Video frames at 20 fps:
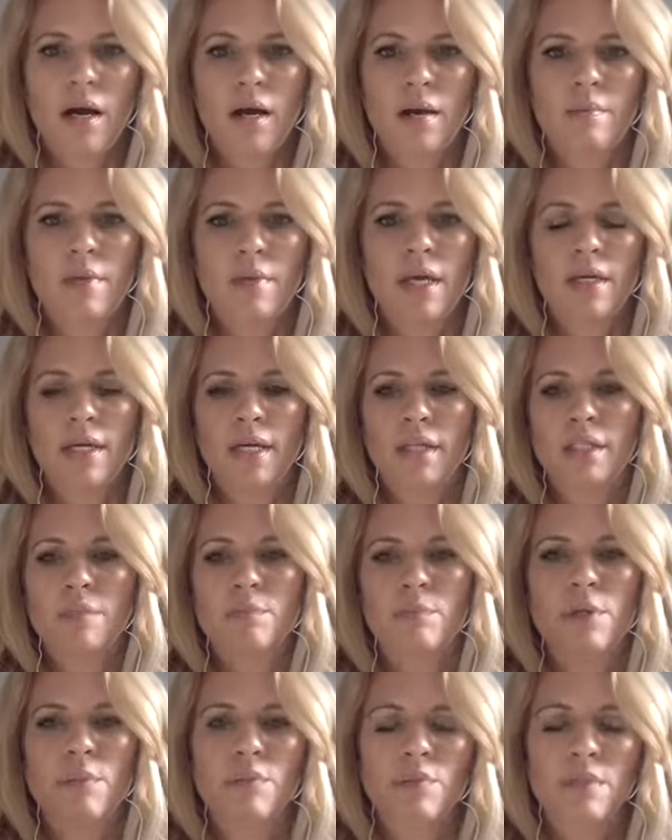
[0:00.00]
It gets
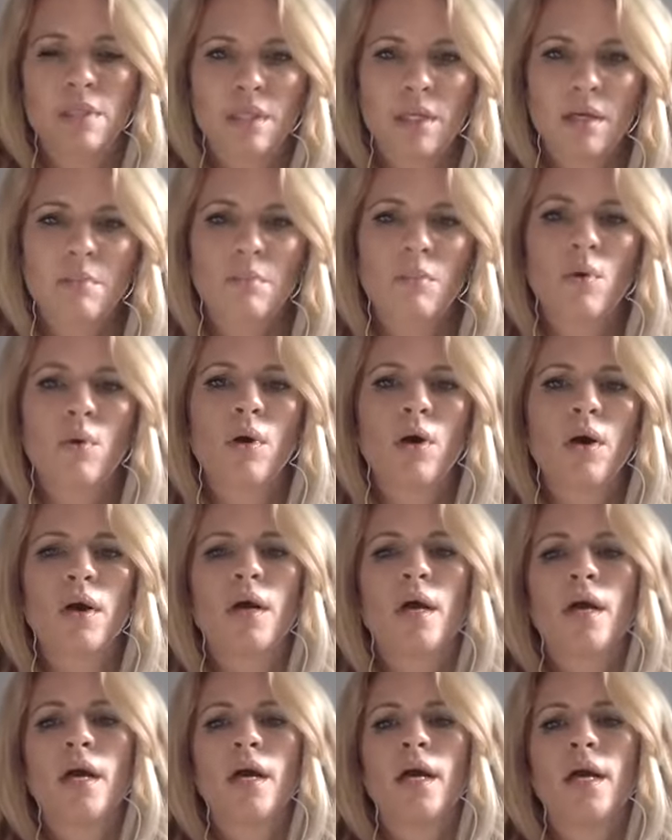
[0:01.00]
people see it more.
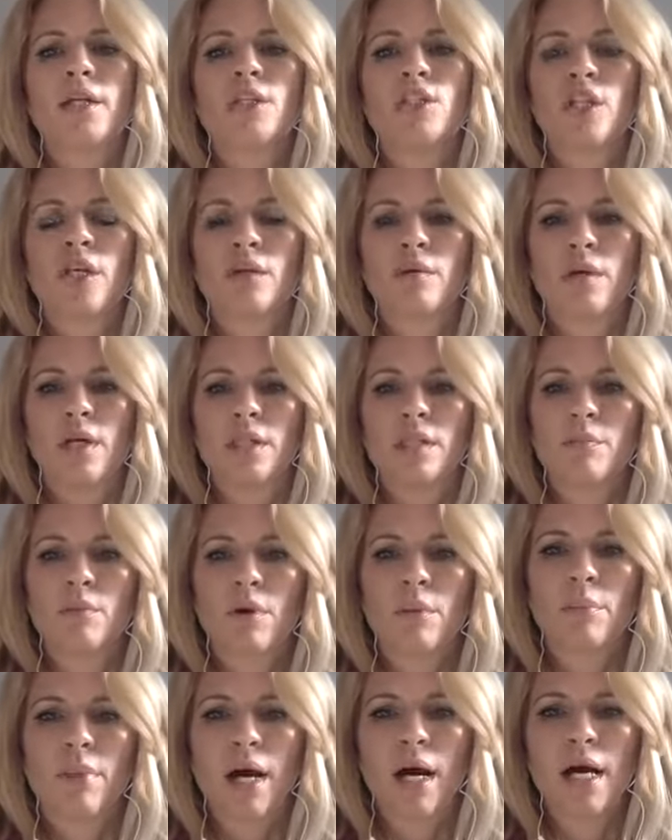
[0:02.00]
It generates
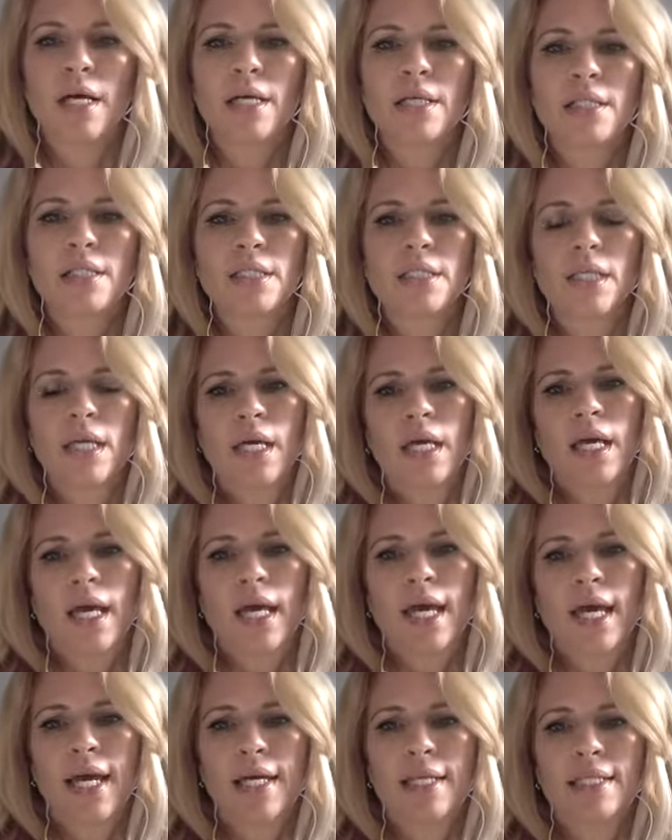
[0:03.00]
more buzz,
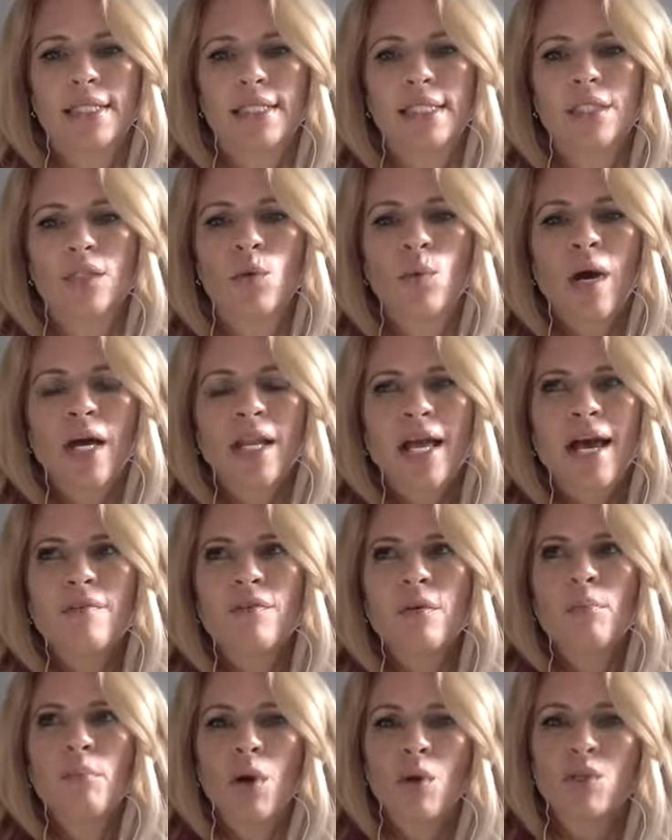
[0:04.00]
and you want to have
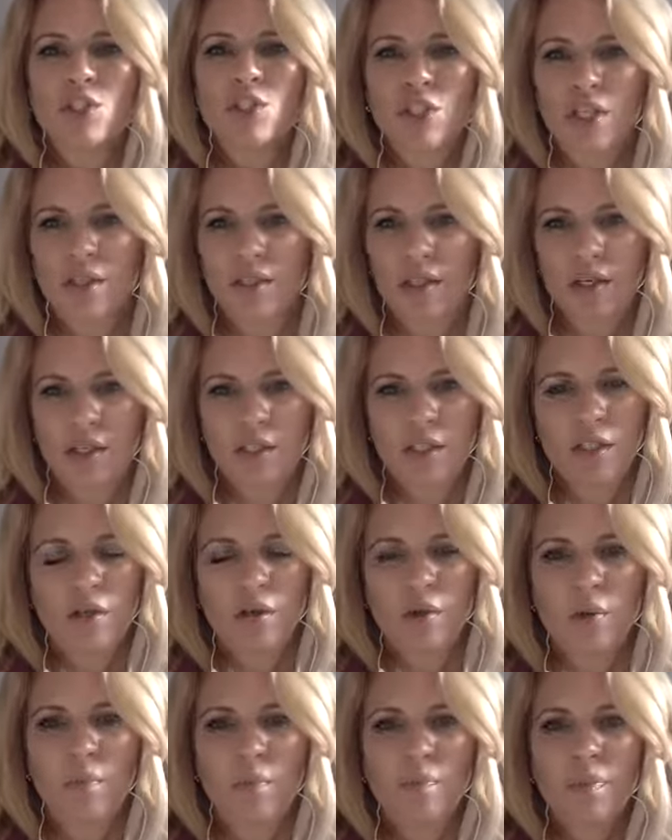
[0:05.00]
emotion in there
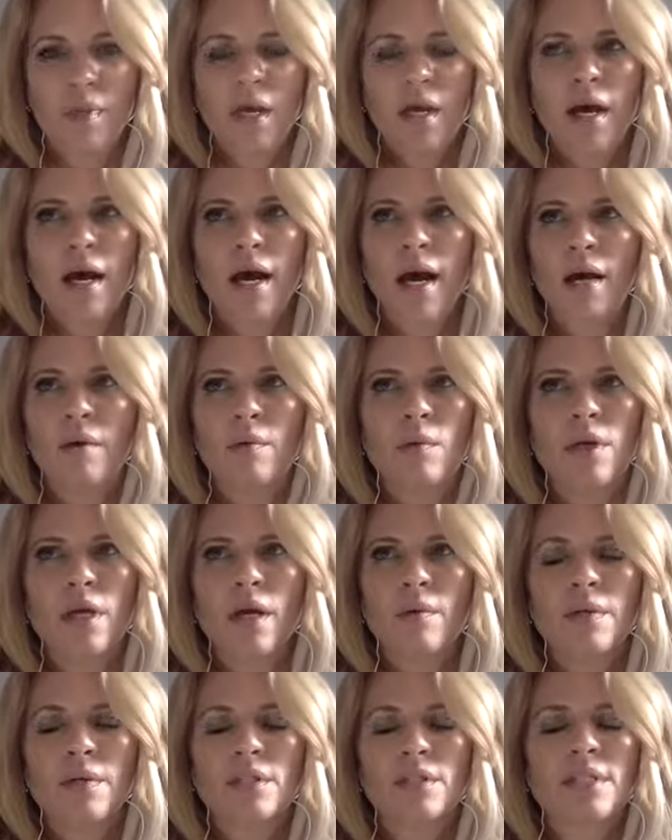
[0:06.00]
too. We
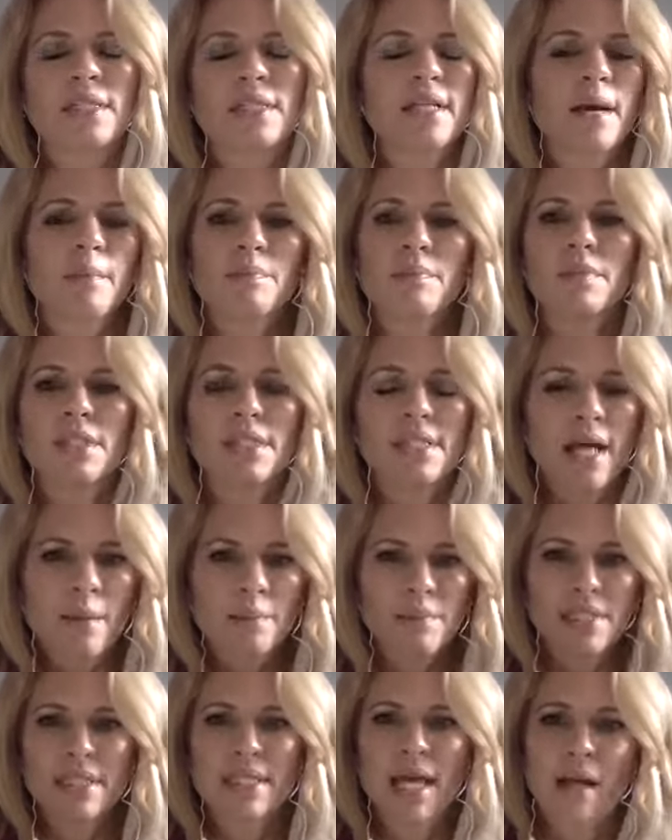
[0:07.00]
always just
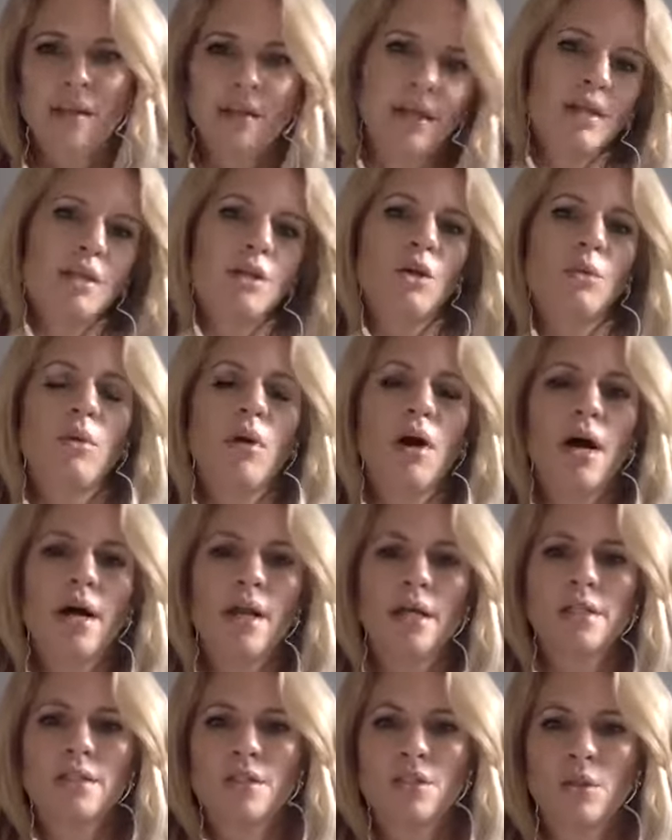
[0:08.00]
stop selling your
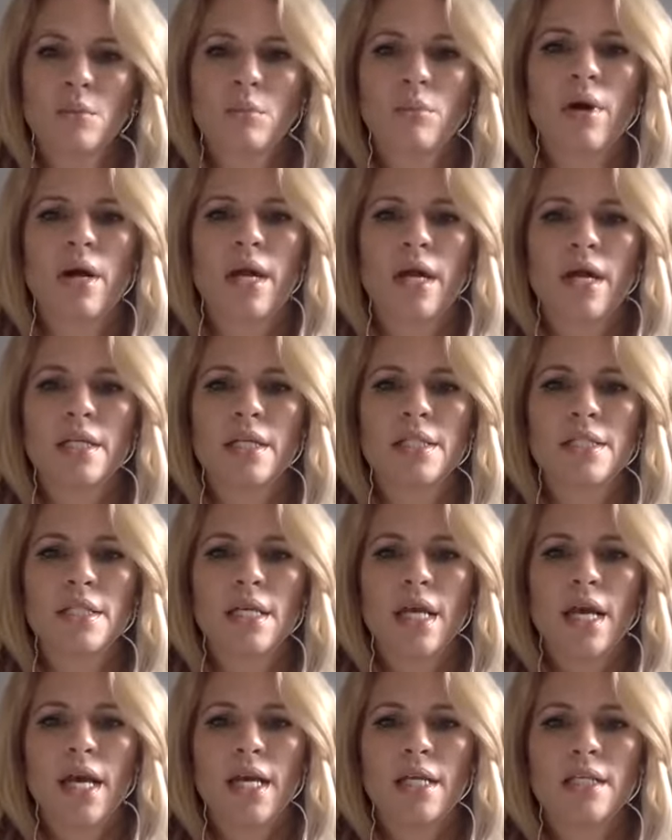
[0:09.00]
product and your brand,
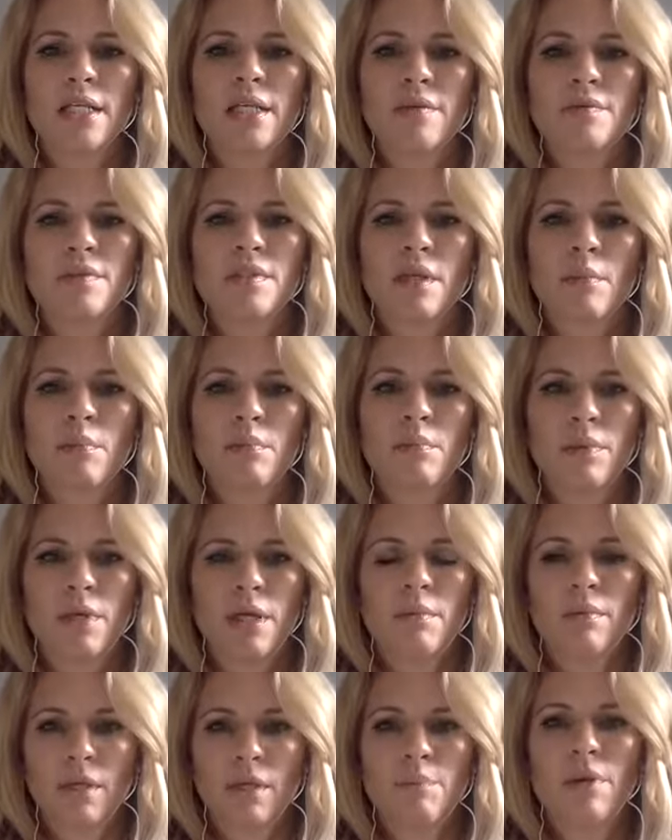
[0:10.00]
and give some
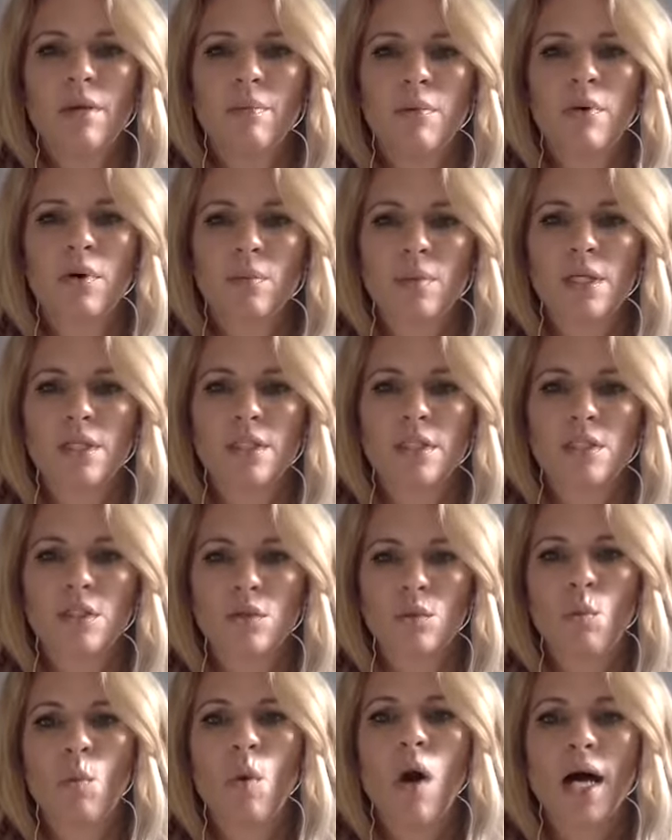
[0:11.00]
people a reason
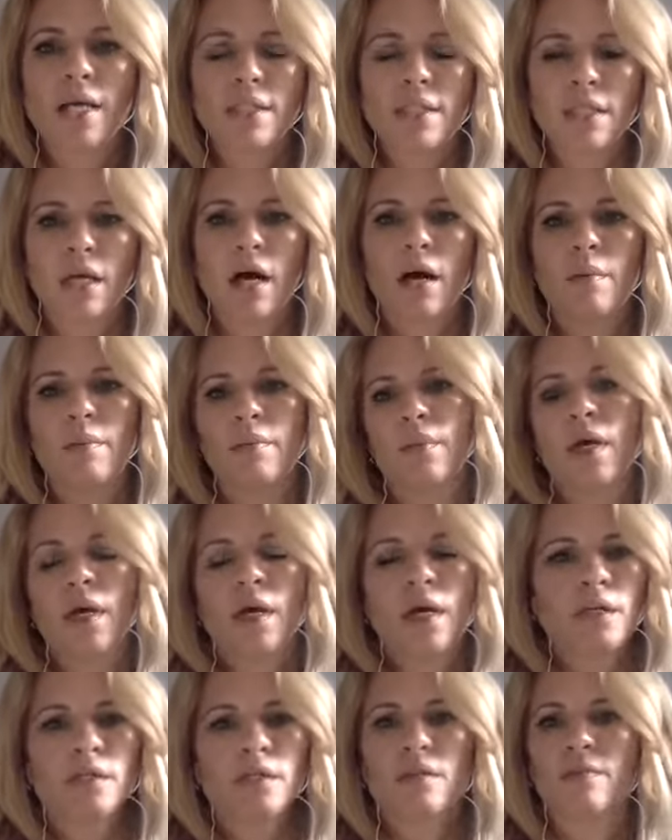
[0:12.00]
to want to come
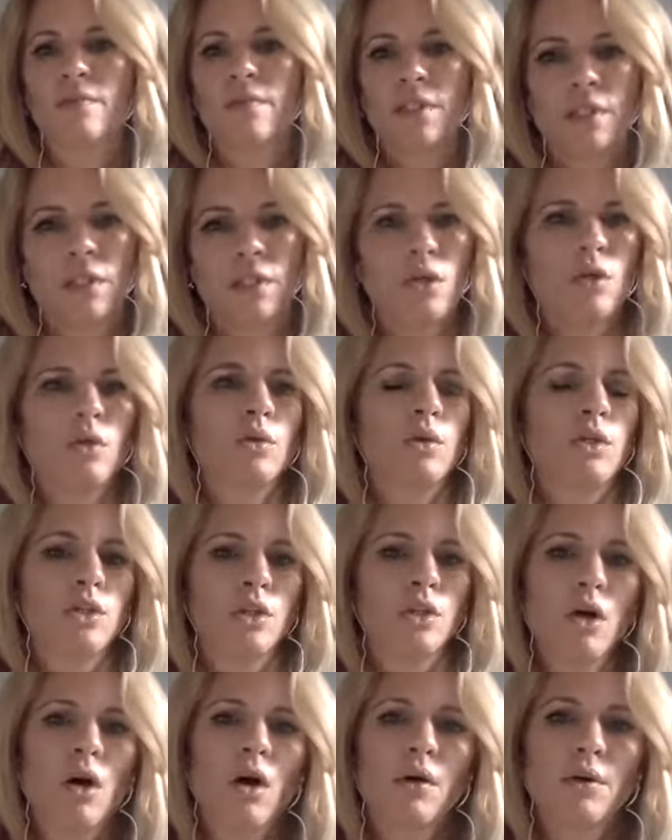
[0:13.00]
to visit you, or to
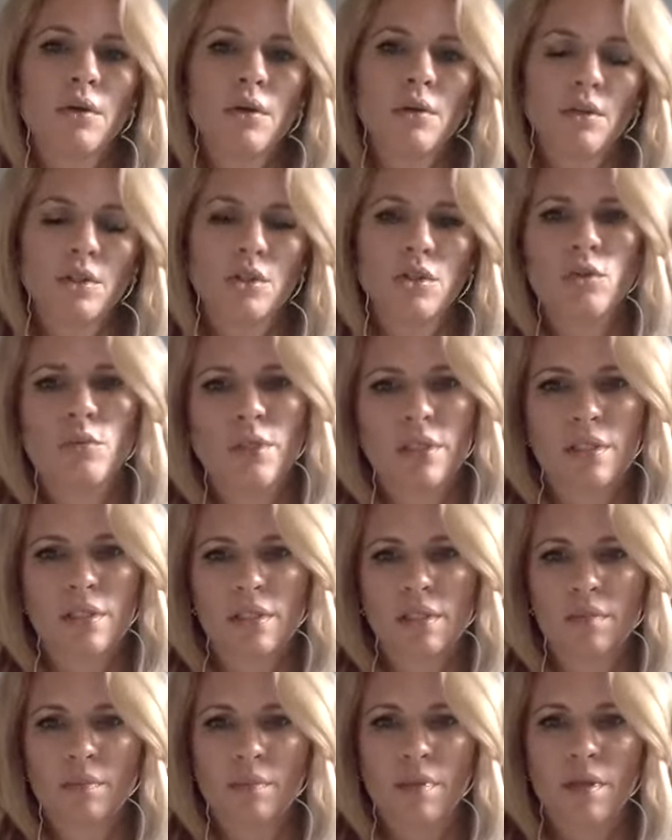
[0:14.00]
call you, or to do
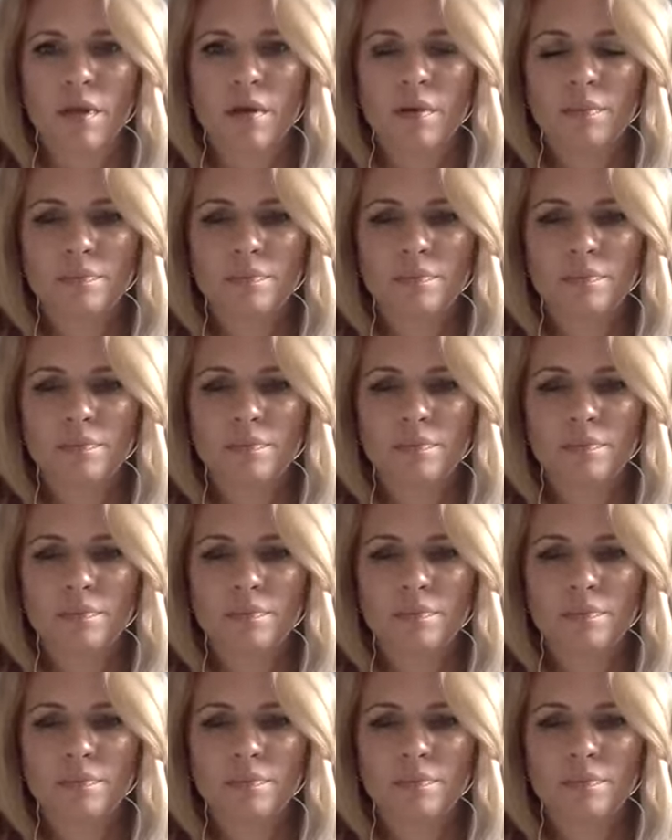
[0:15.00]
business with you.